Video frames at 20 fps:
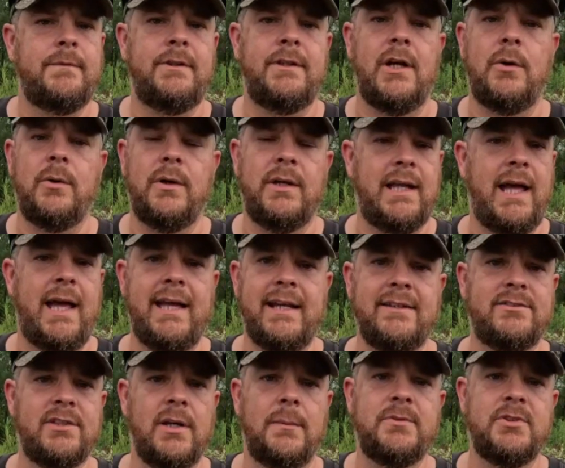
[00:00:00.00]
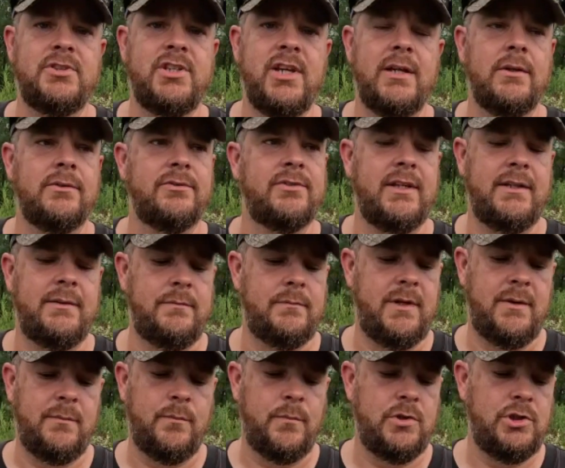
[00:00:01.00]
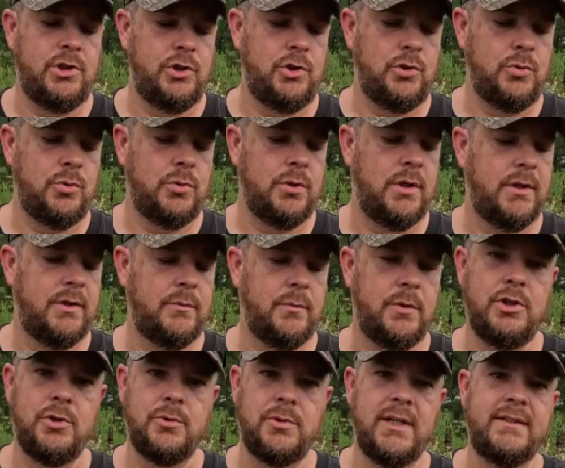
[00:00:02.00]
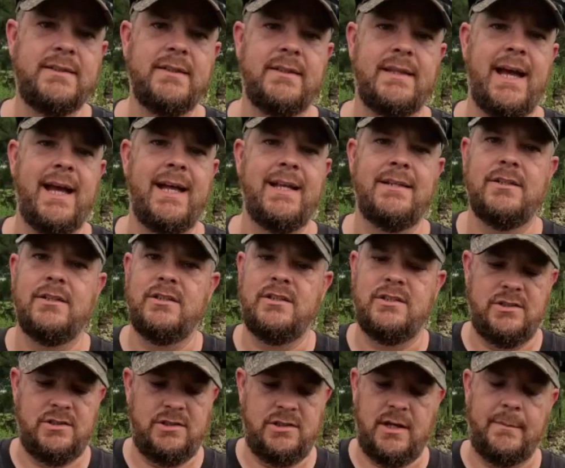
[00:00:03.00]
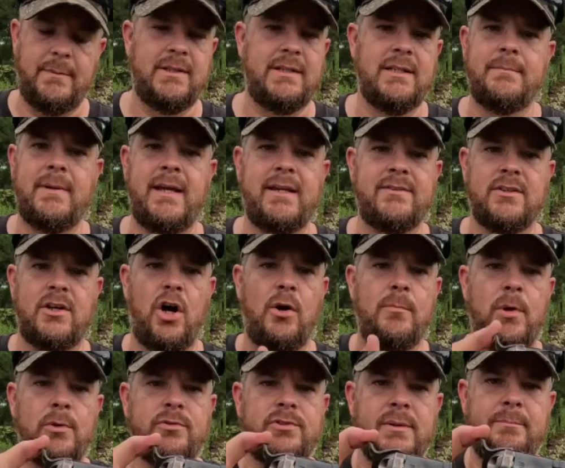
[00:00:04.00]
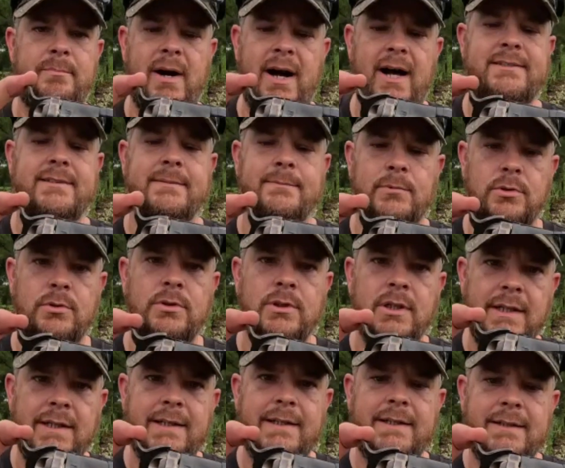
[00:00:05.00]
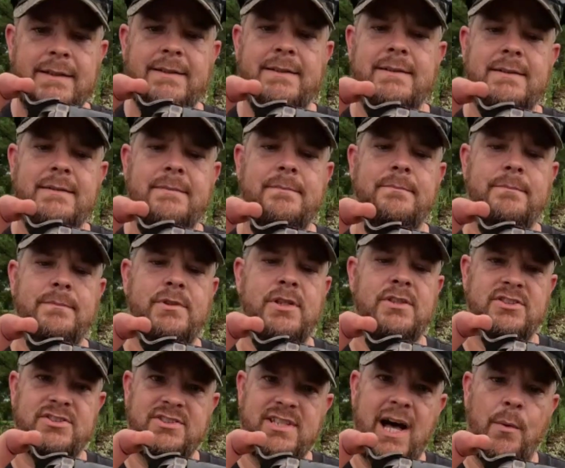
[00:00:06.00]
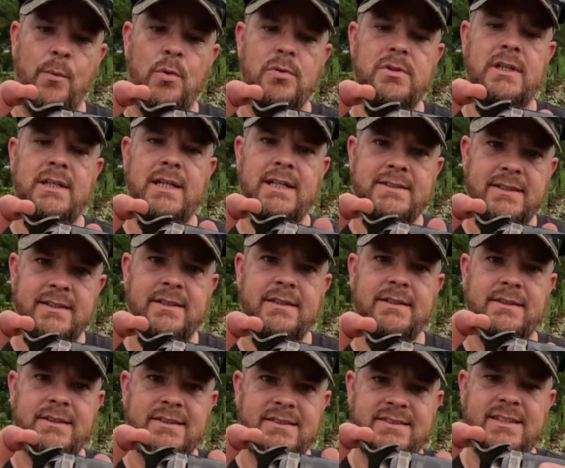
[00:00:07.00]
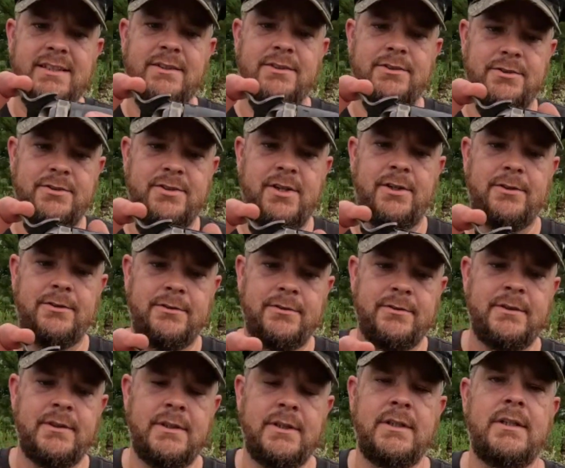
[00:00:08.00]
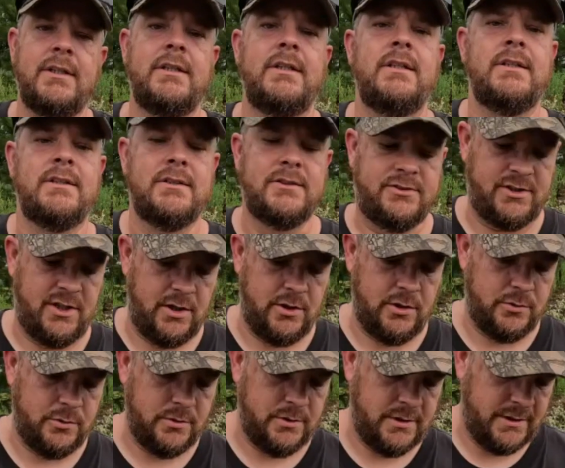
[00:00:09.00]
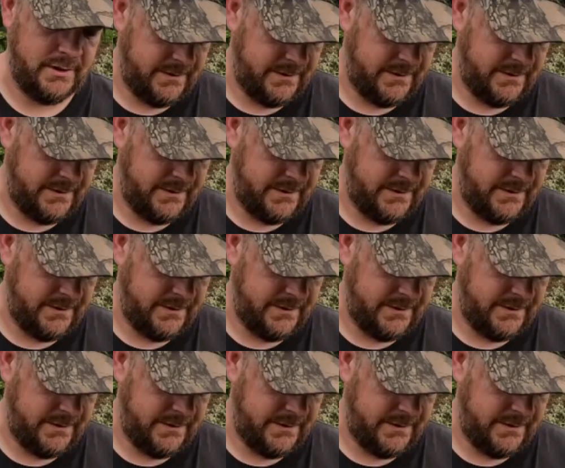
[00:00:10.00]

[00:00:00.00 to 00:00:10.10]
you know, it hangs up the shells, and when you get to that, I mean, it makes it almost impossible because it's not wanting to let the cylinder turn. So